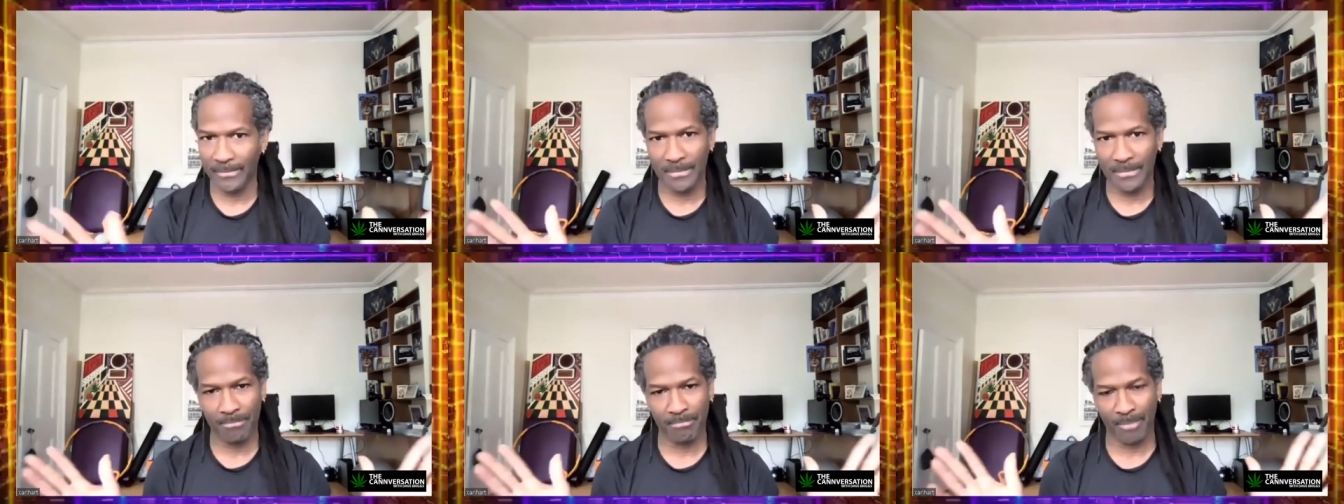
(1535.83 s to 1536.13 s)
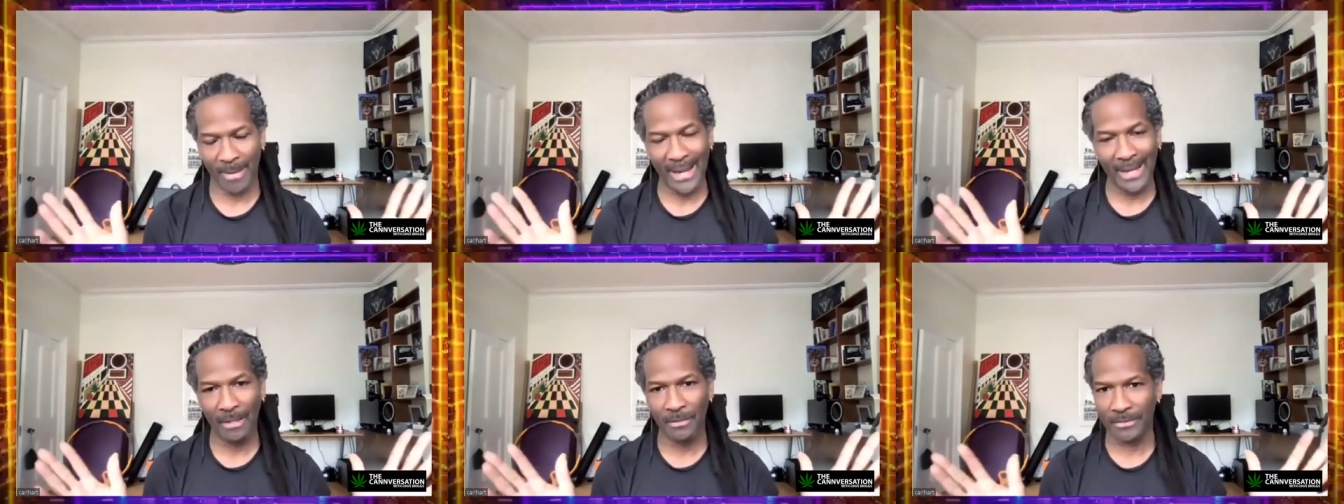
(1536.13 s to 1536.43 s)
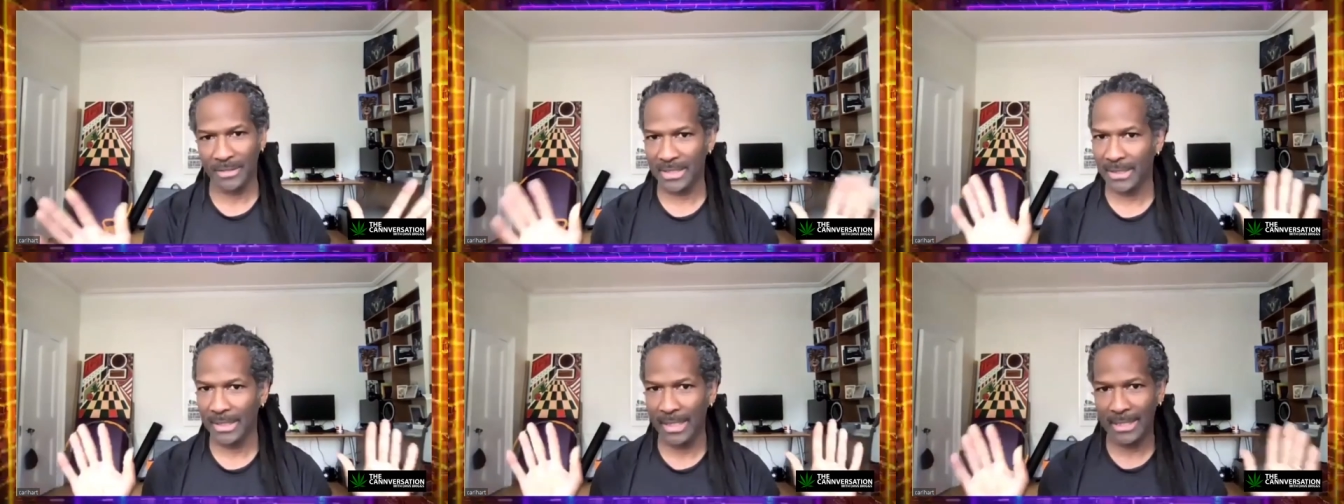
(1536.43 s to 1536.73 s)

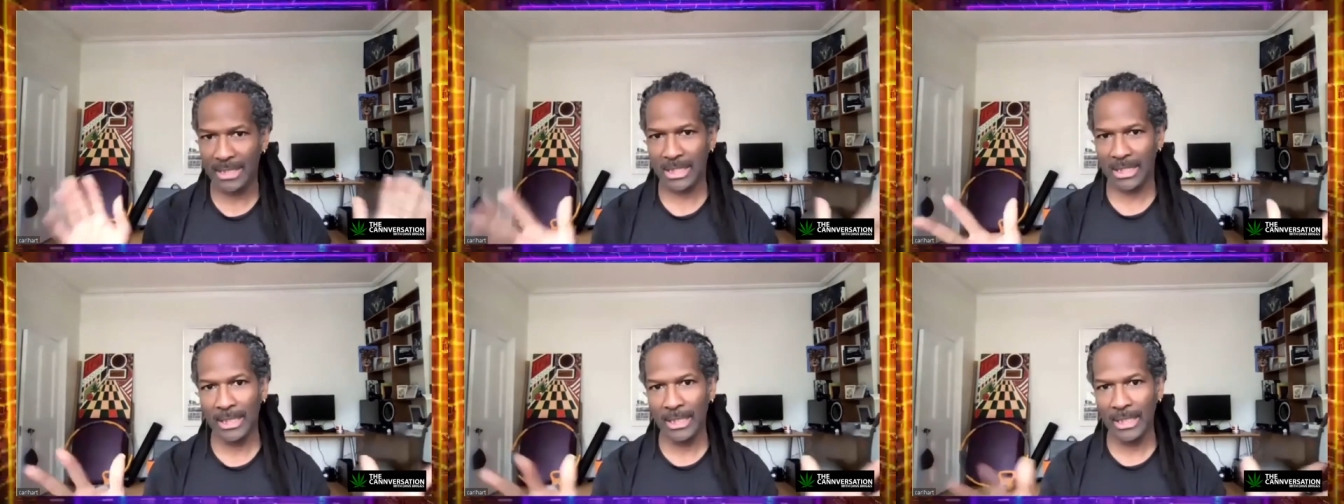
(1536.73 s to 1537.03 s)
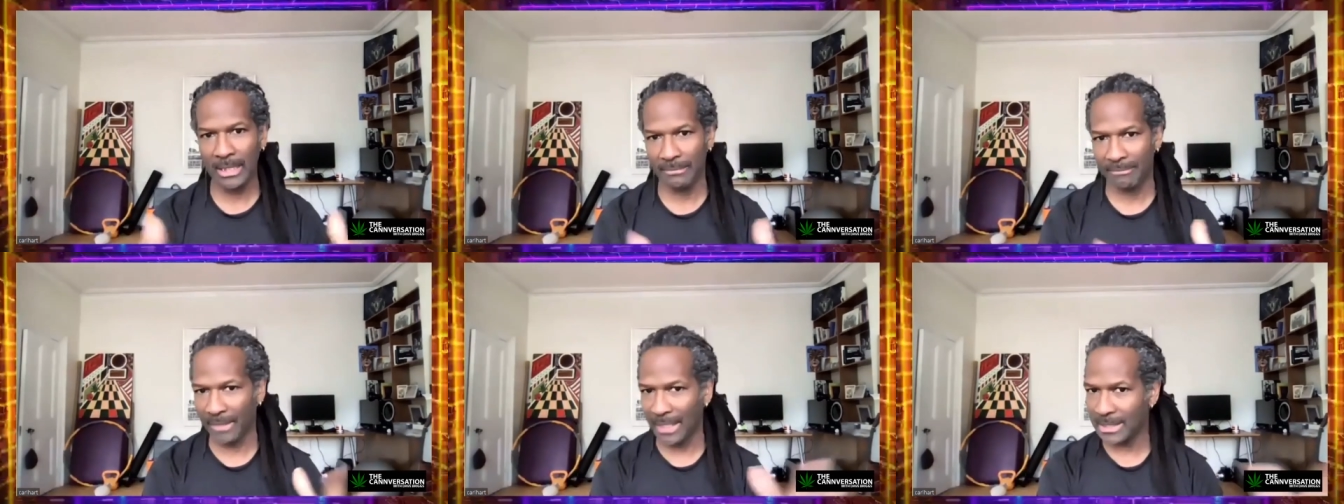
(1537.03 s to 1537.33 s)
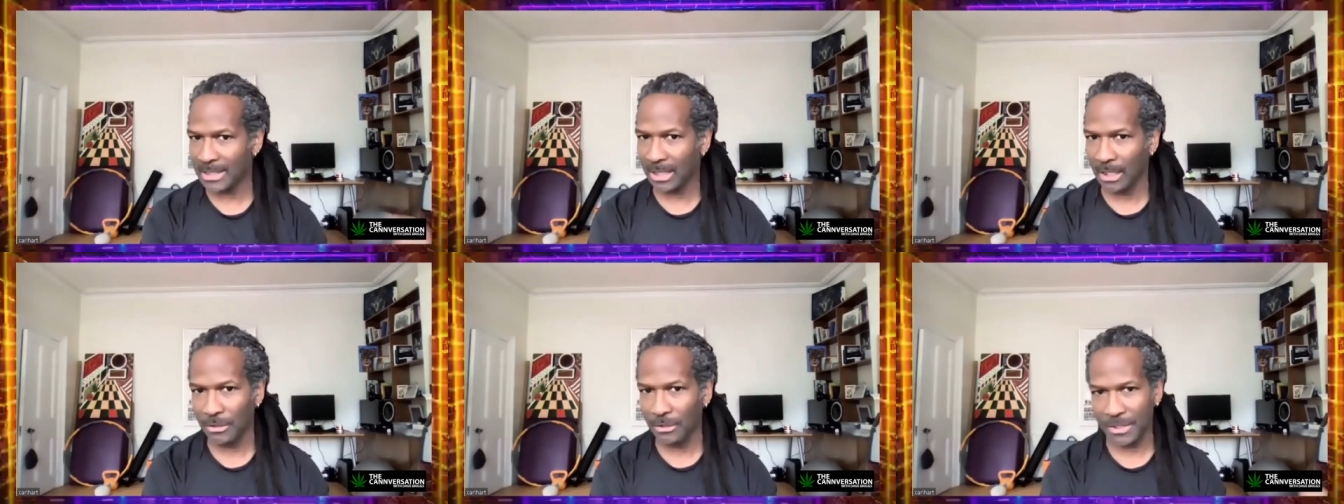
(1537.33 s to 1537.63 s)
bounce, let's leave,
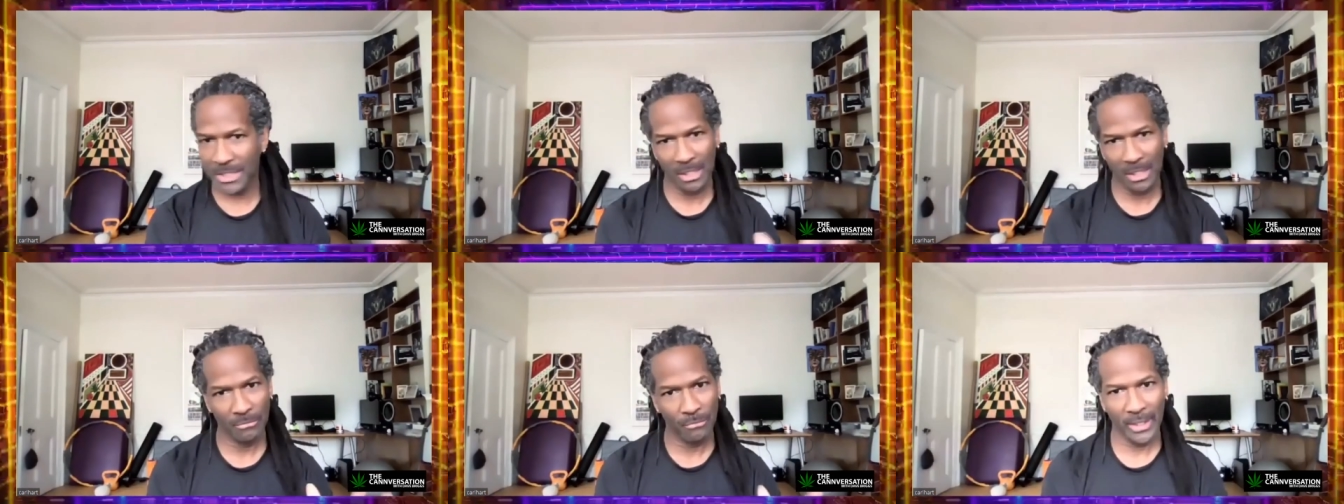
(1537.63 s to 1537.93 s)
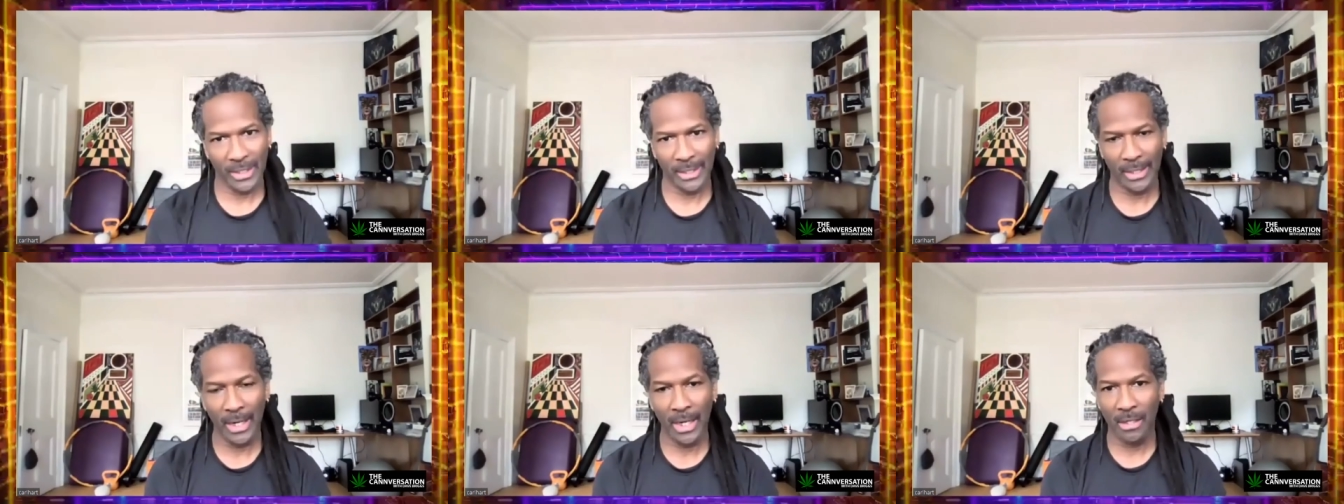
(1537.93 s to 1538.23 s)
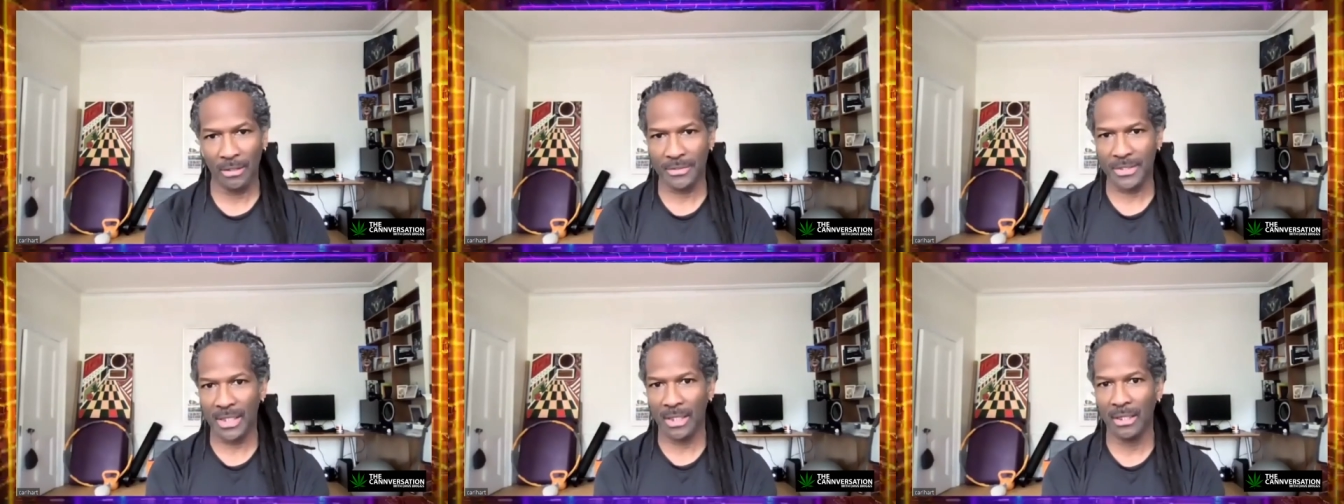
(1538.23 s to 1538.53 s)
let's go somewhere
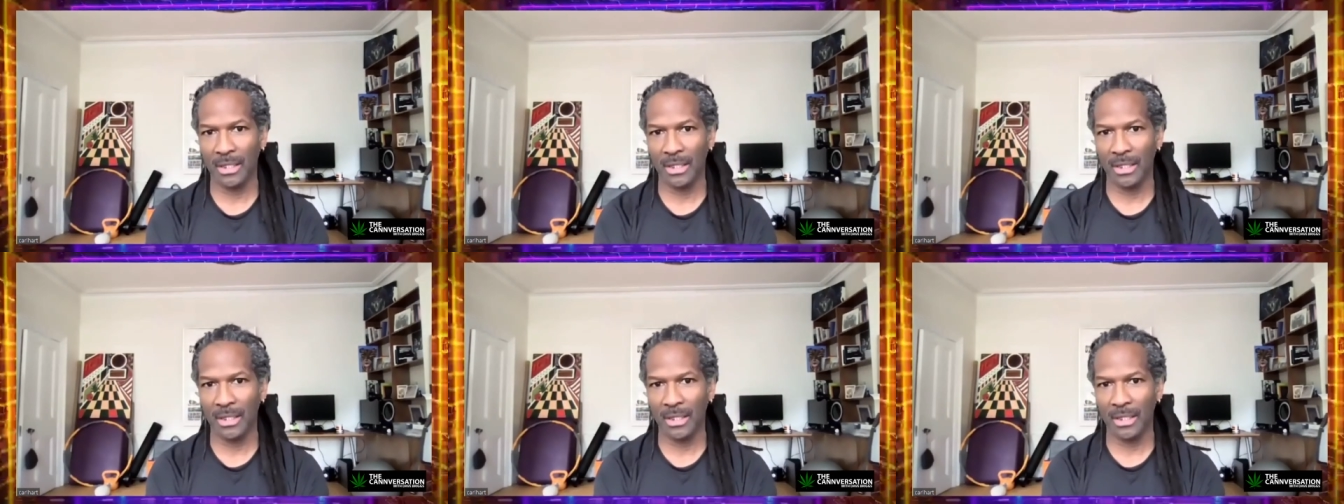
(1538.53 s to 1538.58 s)
else.